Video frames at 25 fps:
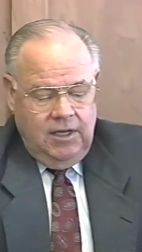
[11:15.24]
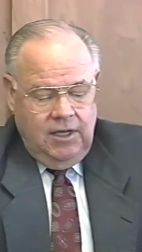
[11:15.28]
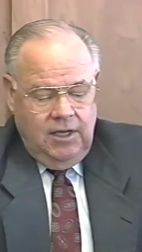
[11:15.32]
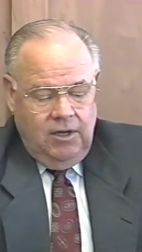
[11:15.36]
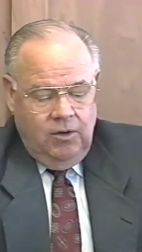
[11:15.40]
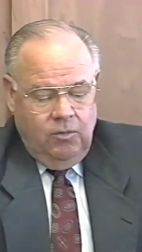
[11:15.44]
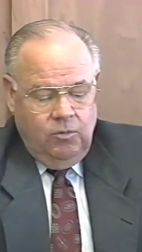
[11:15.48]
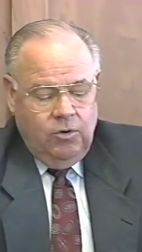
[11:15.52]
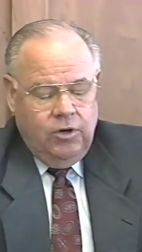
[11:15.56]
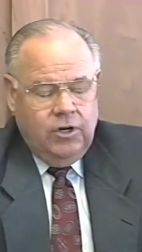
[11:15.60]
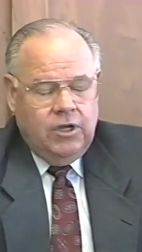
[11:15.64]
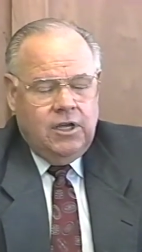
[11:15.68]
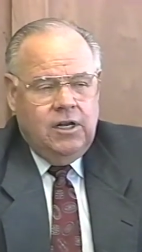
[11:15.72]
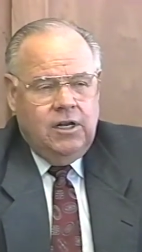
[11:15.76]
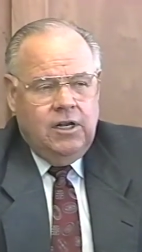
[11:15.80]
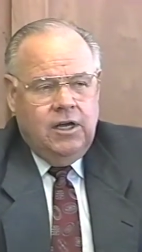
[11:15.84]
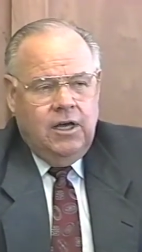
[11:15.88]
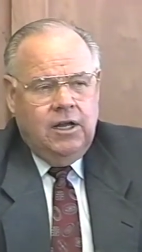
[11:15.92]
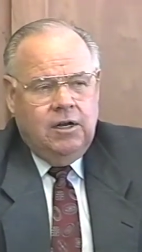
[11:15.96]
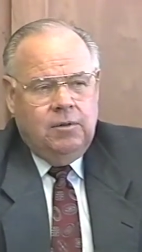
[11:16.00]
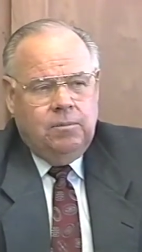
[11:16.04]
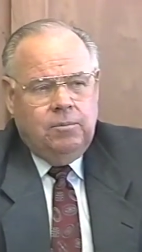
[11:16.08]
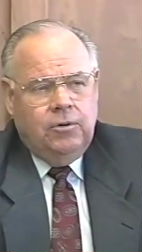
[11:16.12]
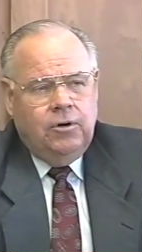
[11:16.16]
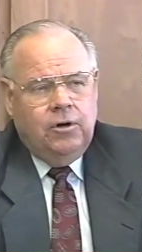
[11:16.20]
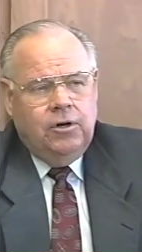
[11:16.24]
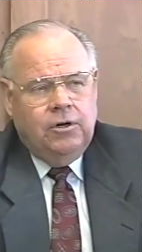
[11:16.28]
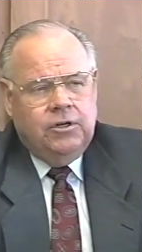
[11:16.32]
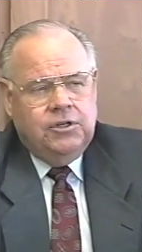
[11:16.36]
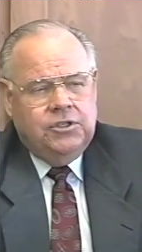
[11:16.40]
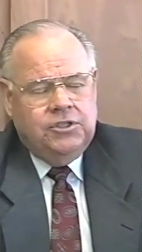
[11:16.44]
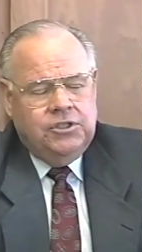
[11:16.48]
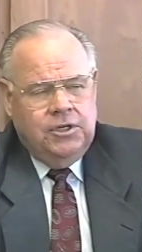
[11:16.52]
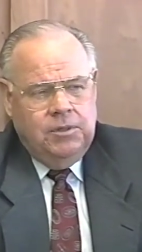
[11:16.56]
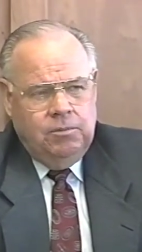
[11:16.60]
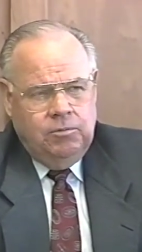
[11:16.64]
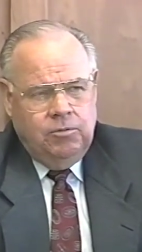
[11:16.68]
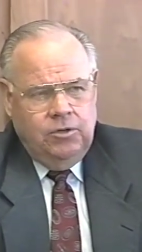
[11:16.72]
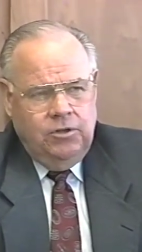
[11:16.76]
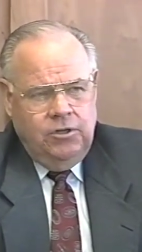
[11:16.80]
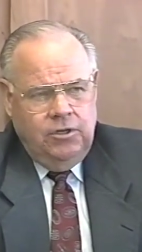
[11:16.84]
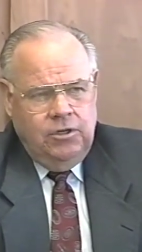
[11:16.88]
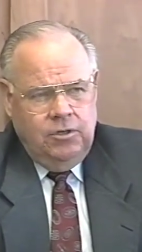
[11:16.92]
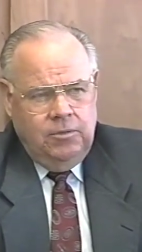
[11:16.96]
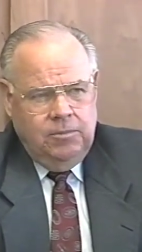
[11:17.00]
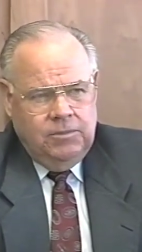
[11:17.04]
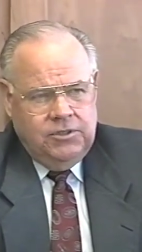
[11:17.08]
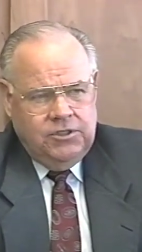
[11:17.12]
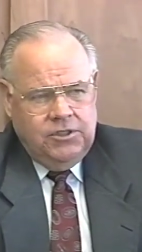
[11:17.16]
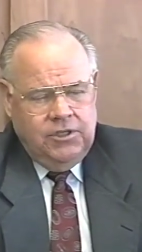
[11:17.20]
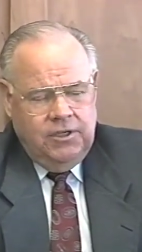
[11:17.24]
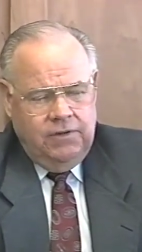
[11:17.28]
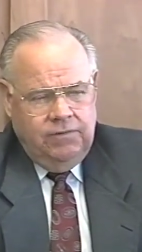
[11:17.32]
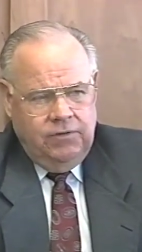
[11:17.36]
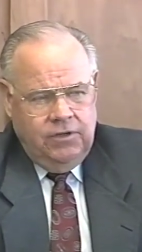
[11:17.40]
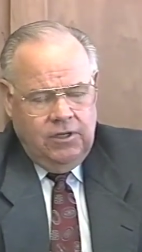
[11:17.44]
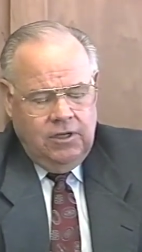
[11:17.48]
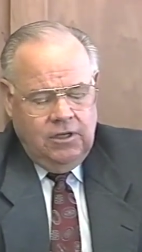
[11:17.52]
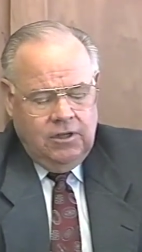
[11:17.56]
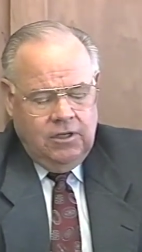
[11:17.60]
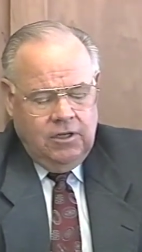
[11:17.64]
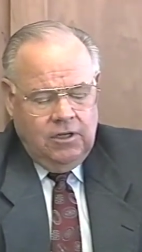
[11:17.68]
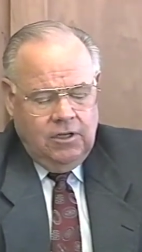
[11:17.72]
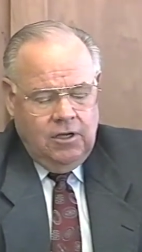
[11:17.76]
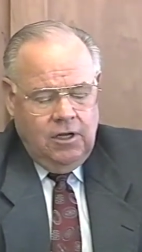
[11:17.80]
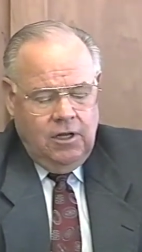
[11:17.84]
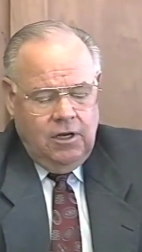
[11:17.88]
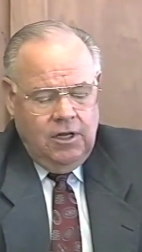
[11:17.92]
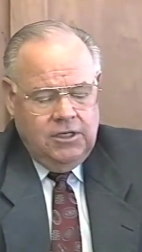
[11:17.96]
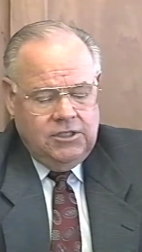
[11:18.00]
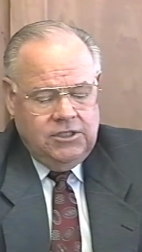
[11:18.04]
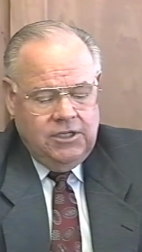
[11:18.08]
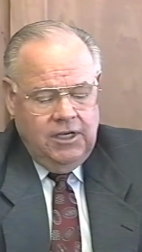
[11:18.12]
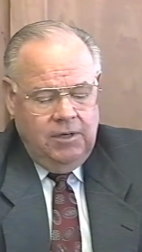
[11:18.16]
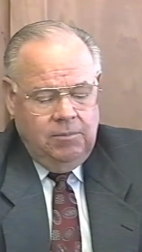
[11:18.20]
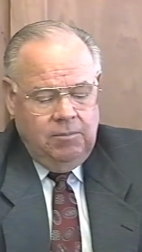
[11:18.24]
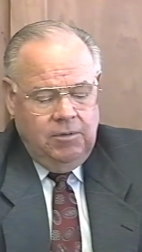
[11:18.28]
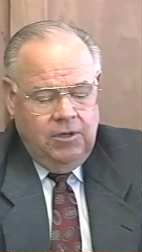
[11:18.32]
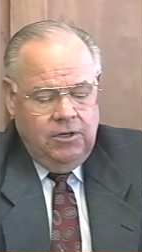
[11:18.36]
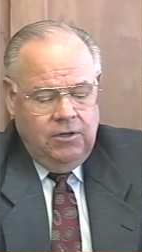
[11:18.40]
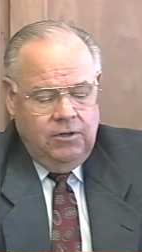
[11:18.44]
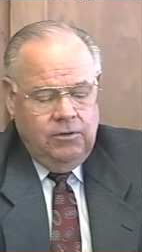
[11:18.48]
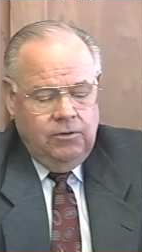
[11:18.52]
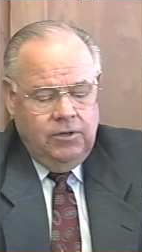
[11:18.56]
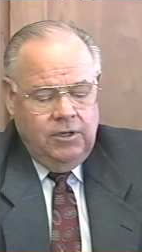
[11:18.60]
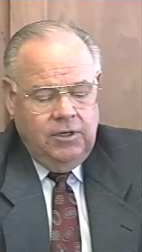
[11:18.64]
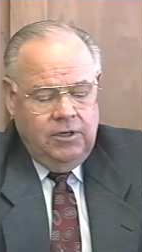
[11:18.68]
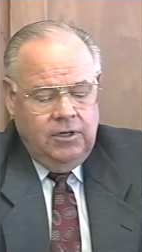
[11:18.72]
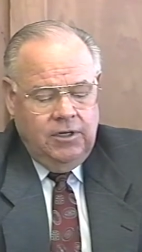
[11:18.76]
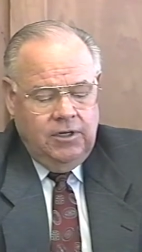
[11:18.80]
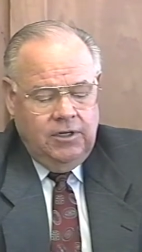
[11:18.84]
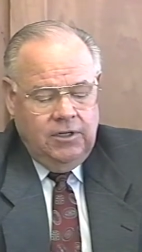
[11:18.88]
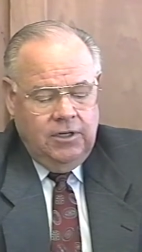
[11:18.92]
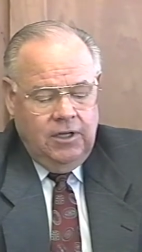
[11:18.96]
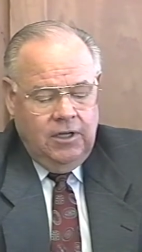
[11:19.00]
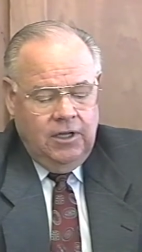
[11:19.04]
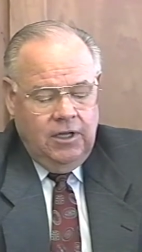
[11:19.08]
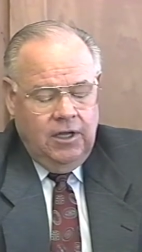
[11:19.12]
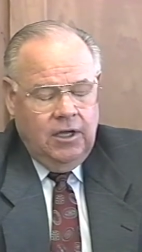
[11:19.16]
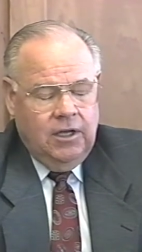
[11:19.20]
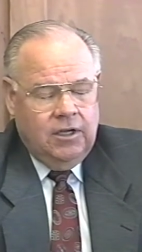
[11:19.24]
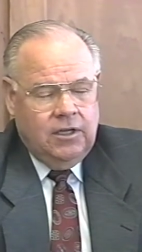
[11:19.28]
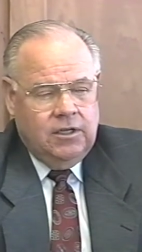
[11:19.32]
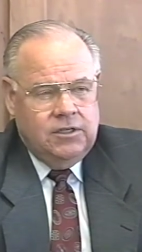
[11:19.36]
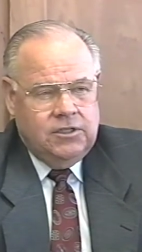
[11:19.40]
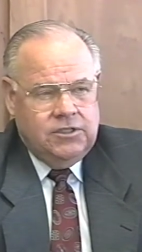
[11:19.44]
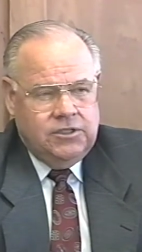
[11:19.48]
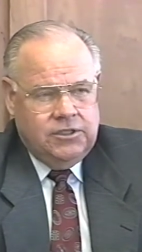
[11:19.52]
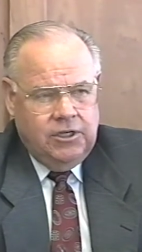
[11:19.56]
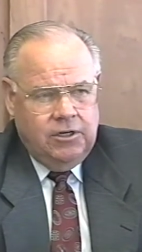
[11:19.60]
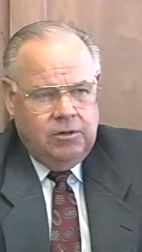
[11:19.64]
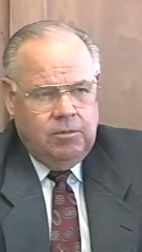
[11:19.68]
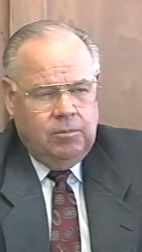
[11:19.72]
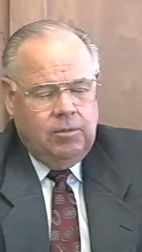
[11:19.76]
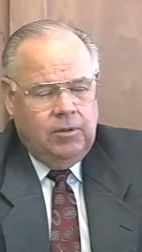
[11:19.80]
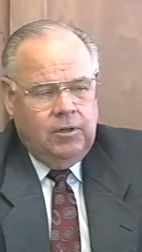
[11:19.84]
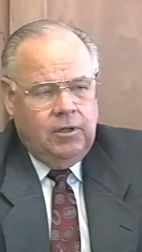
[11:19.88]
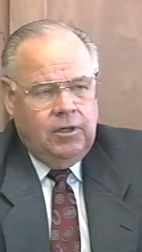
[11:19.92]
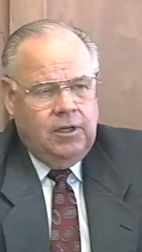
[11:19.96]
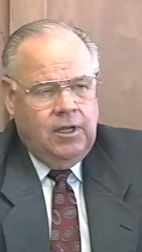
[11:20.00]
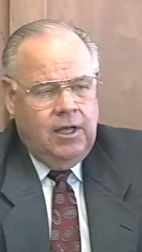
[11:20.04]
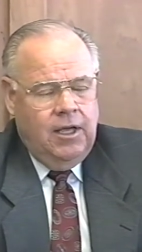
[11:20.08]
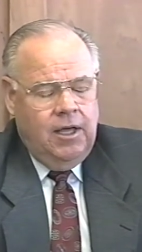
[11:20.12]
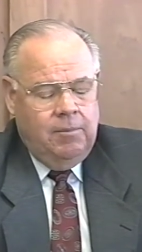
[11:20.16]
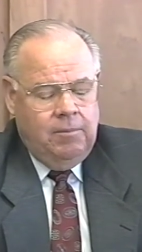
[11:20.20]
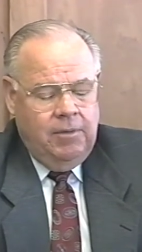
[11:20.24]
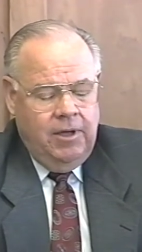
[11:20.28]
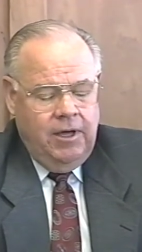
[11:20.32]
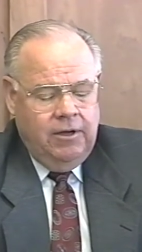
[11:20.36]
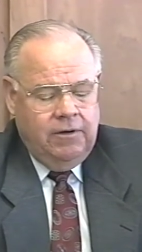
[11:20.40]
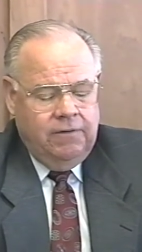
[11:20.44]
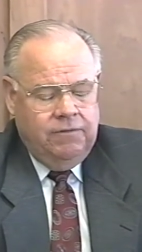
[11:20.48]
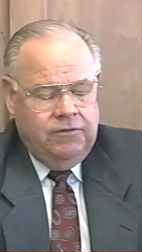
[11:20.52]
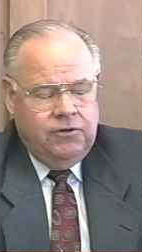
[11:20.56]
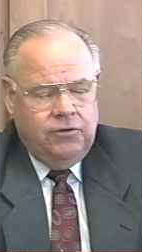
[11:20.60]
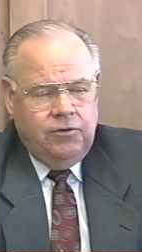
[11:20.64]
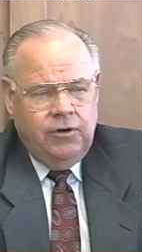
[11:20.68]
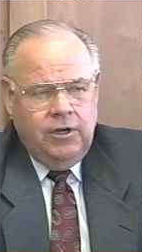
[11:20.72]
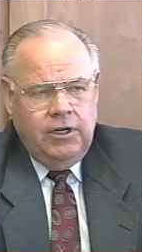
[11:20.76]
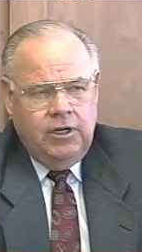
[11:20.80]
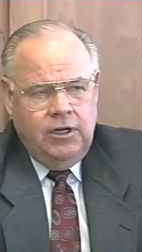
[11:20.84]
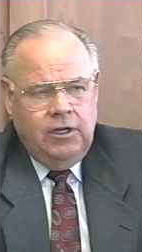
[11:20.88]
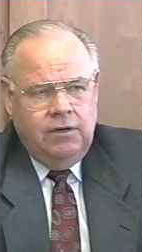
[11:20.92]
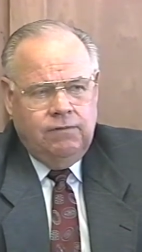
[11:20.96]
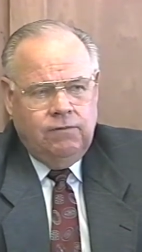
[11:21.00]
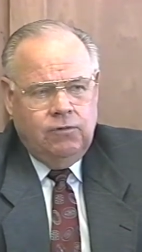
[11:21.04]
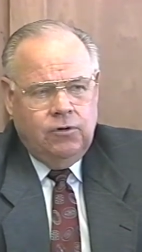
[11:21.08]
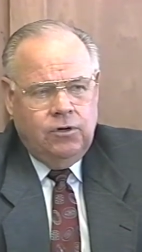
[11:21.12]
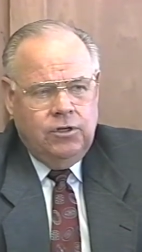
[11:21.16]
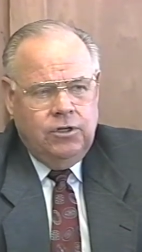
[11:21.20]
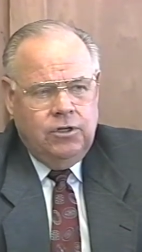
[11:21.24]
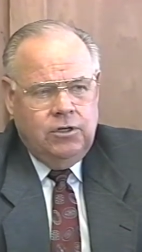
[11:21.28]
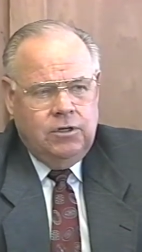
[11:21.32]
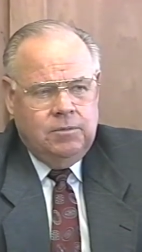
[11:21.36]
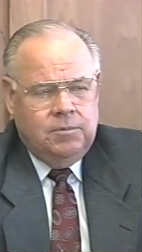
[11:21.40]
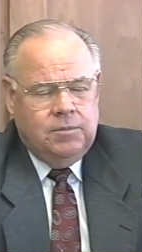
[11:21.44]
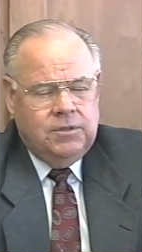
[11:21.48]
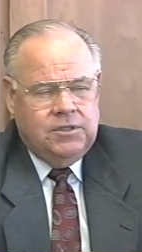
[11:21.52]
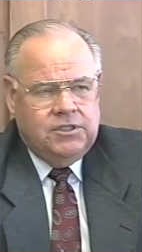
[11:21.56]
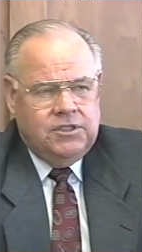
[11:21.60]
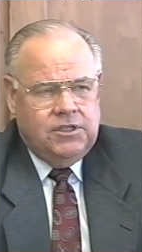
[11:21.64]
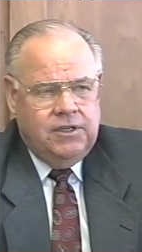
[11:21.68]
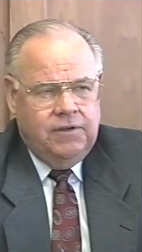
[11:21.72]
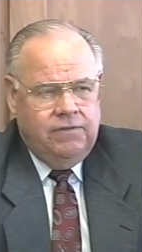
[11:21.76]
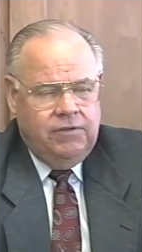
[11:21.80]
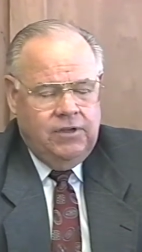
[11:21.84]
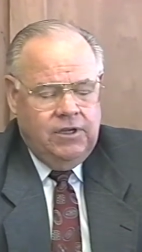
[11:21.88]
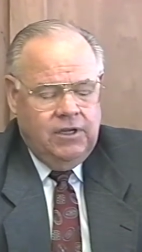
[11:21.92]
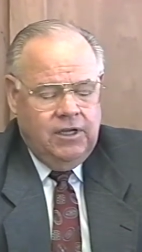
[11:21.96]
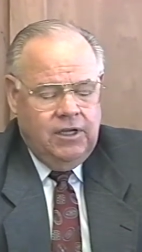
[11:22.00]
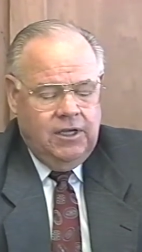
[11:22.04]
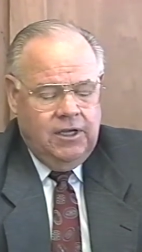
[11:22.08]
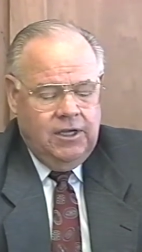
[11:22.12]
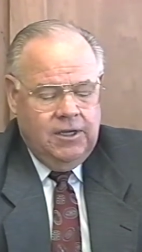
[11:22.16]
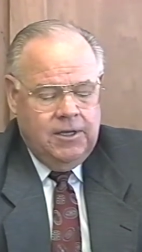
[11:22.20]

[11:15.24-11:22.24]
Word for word: working out a partnership with Union Pacific. The college had been doing a considerable amount of training for Union Pacific